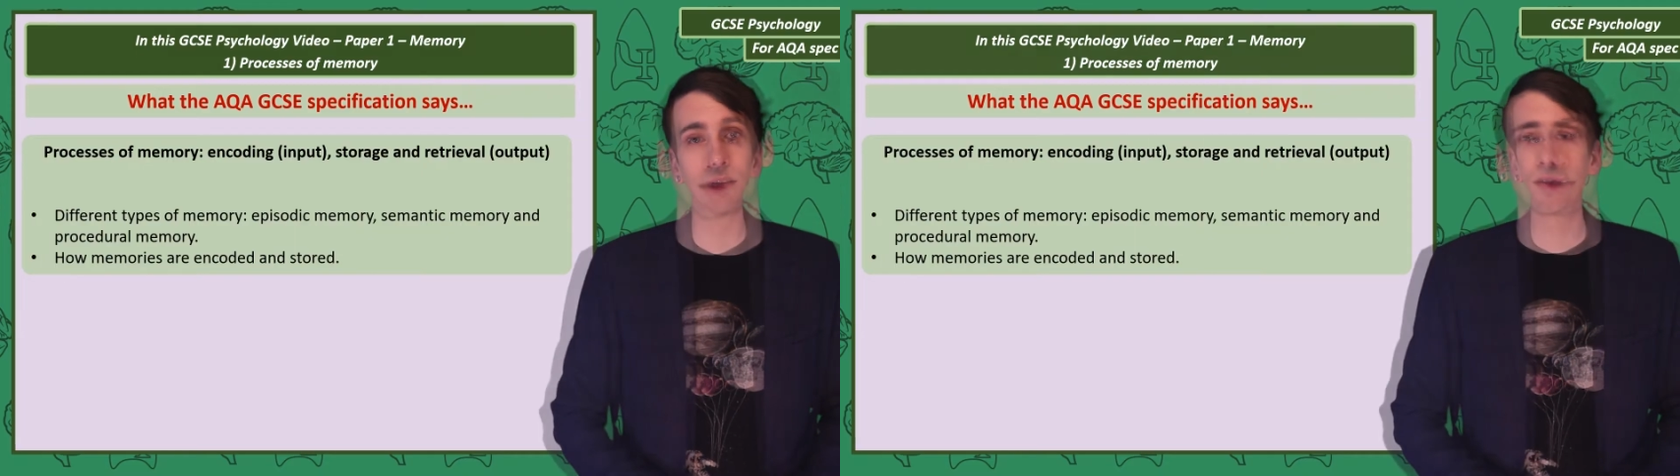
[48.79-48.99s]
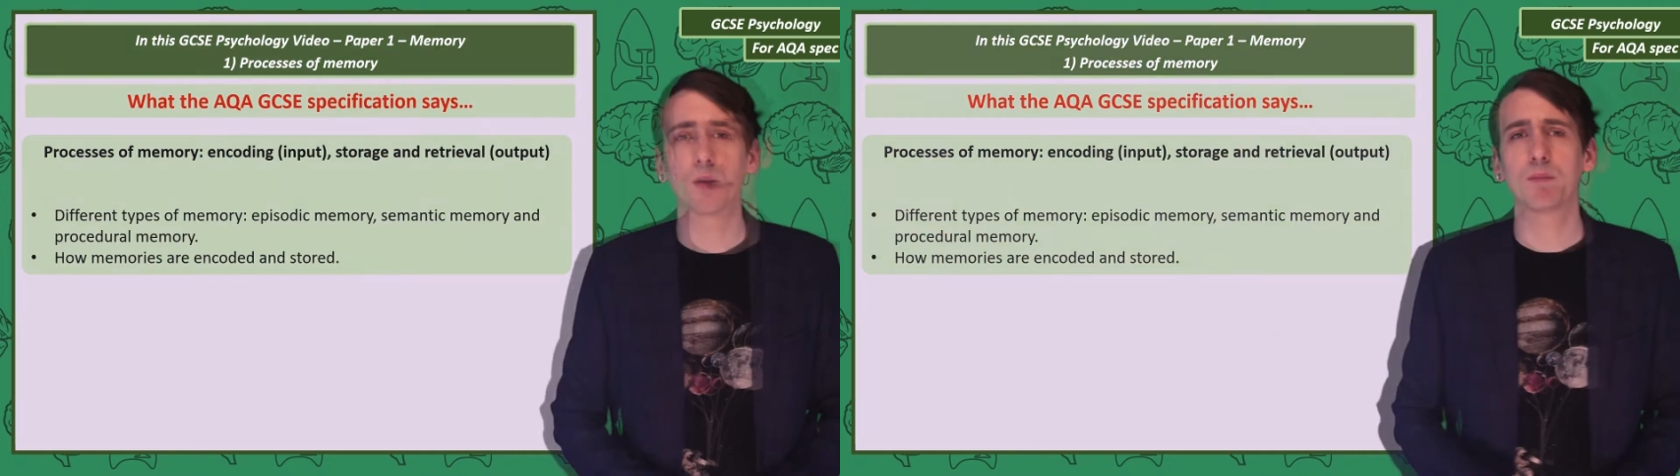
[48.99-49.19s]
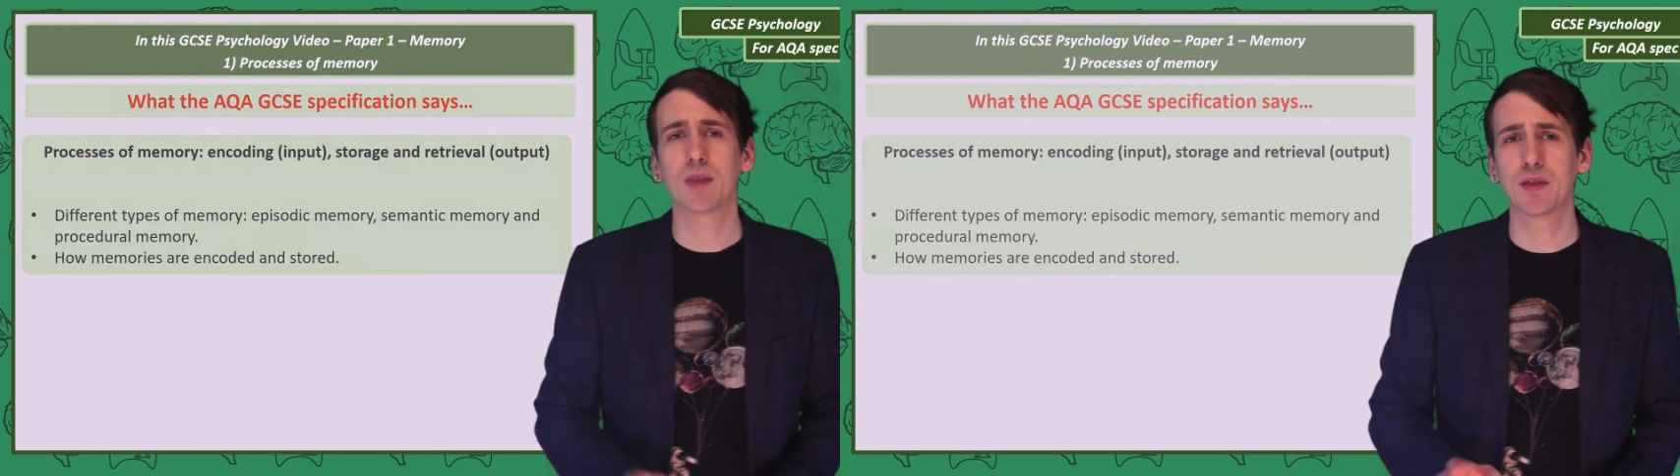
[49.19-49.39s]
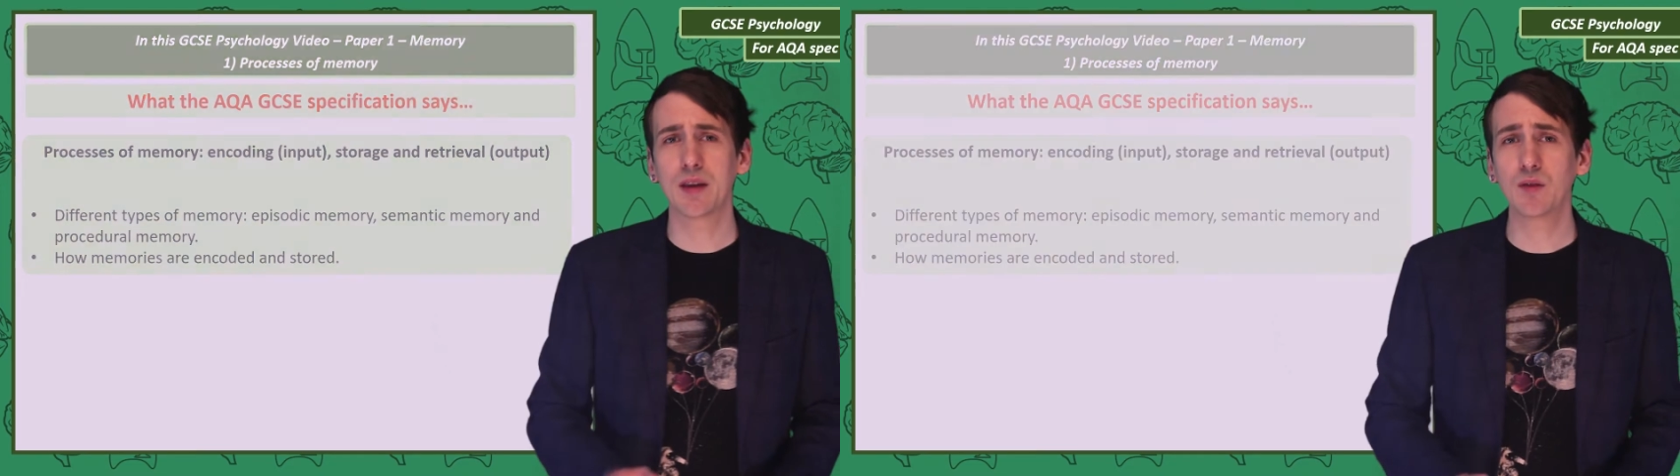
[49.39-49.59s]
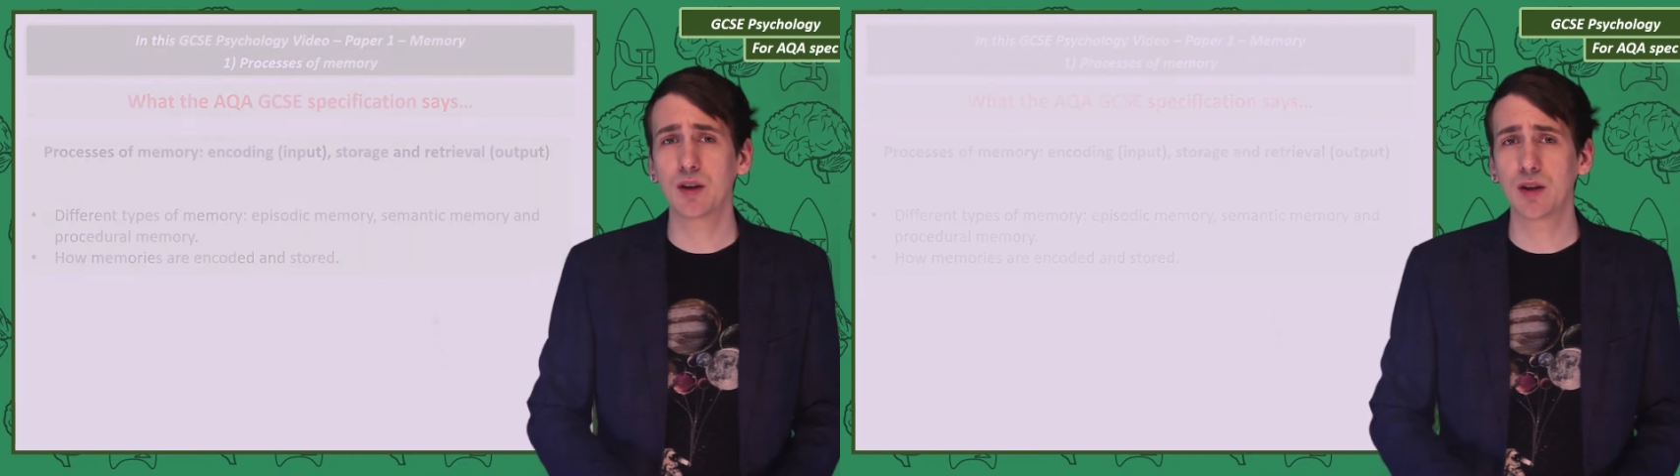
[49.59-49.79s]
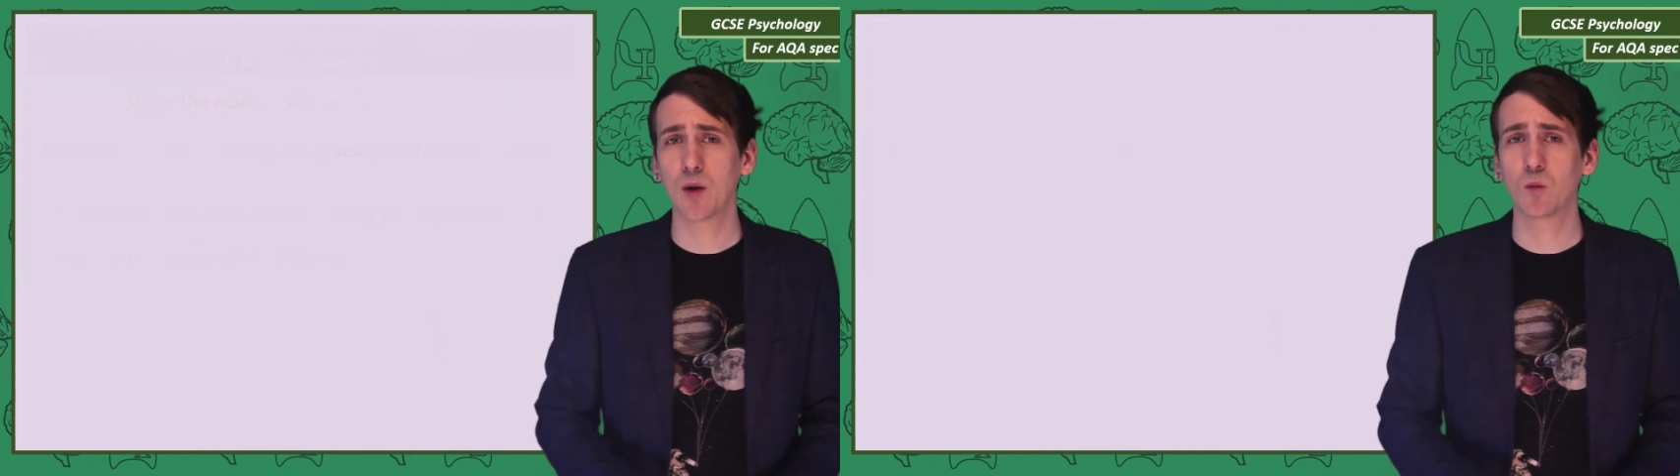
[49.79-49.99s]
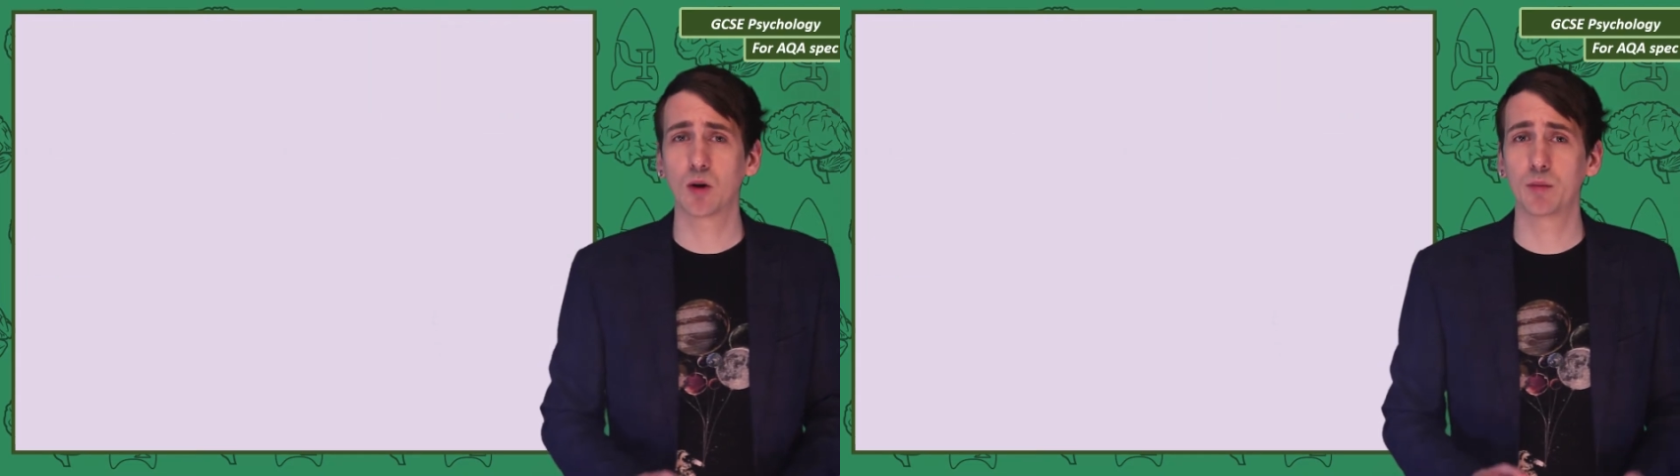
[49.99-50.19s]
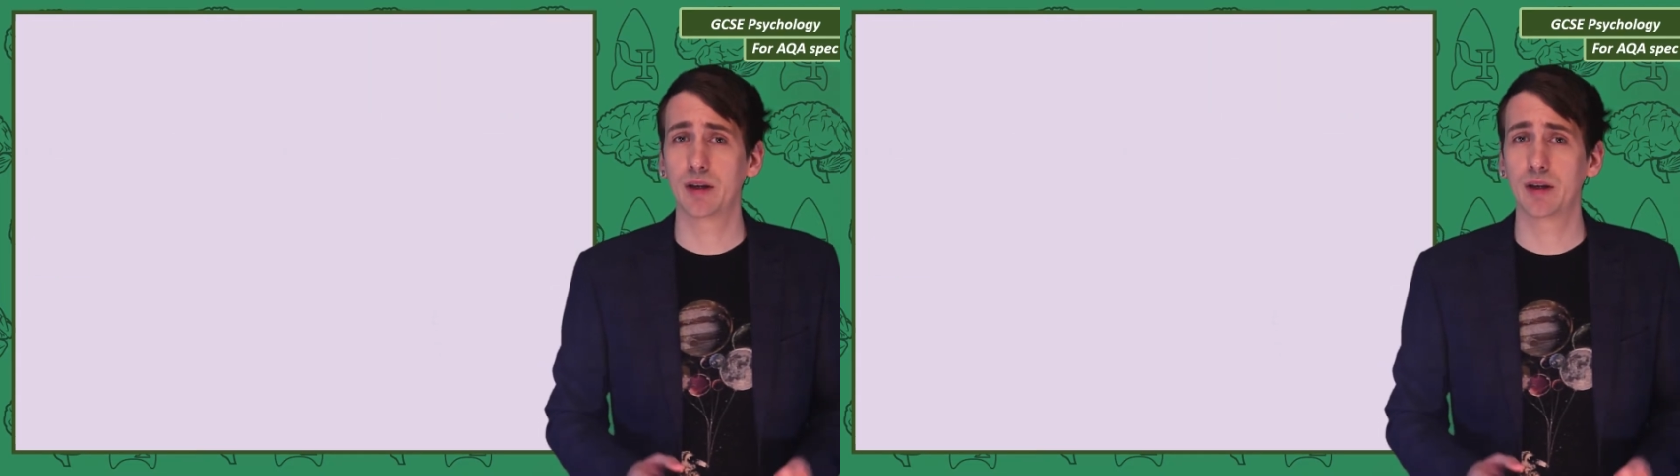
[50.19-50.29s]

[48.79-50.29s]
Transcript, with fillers: So this video will